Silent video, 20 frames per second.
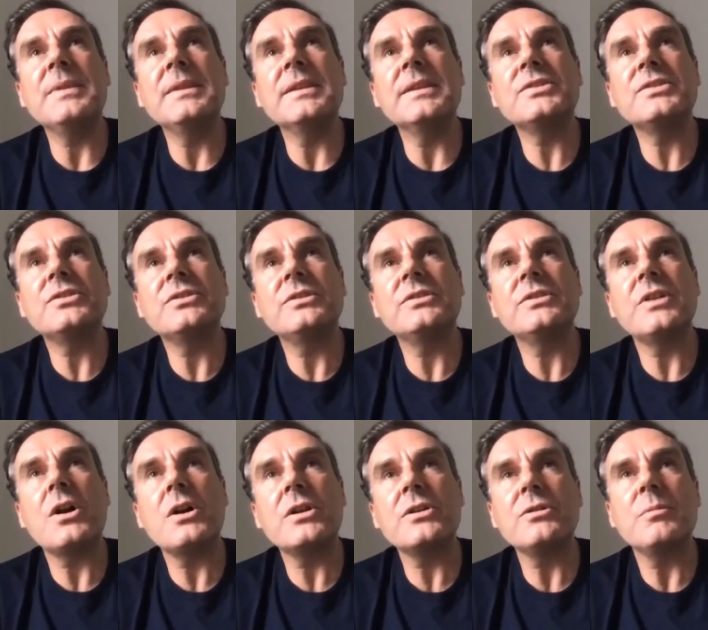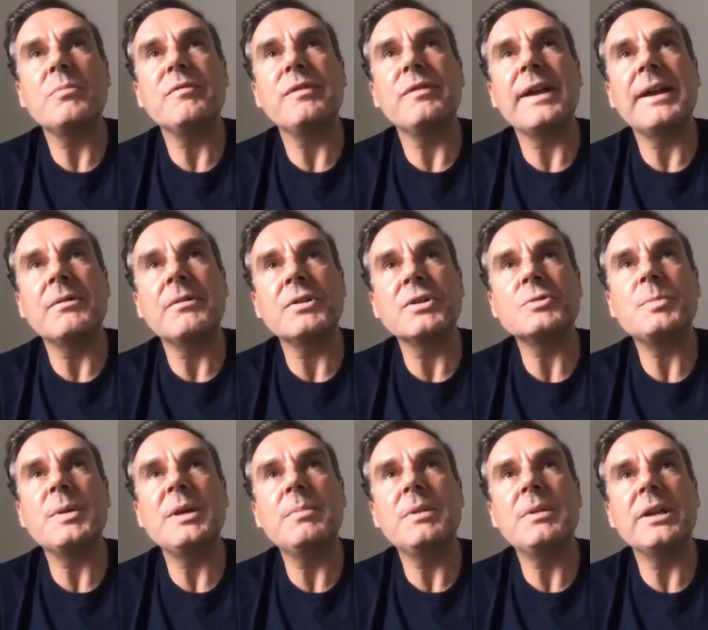the startup founders,
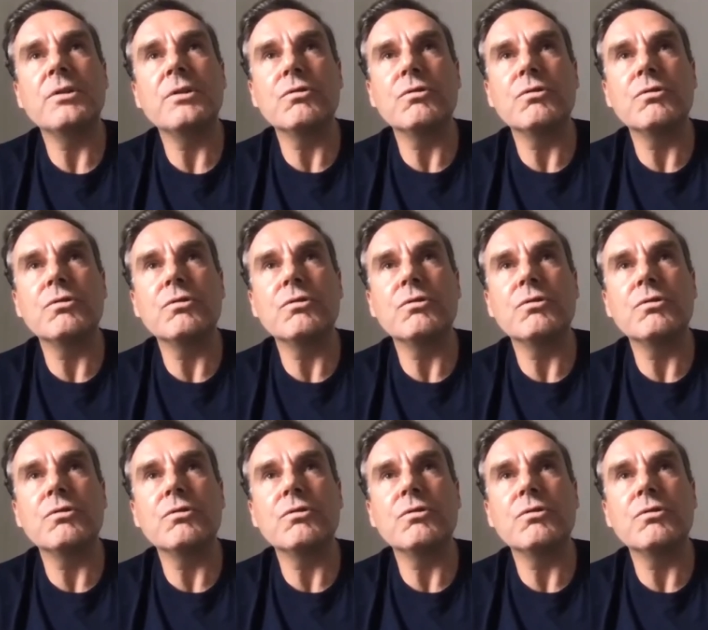people in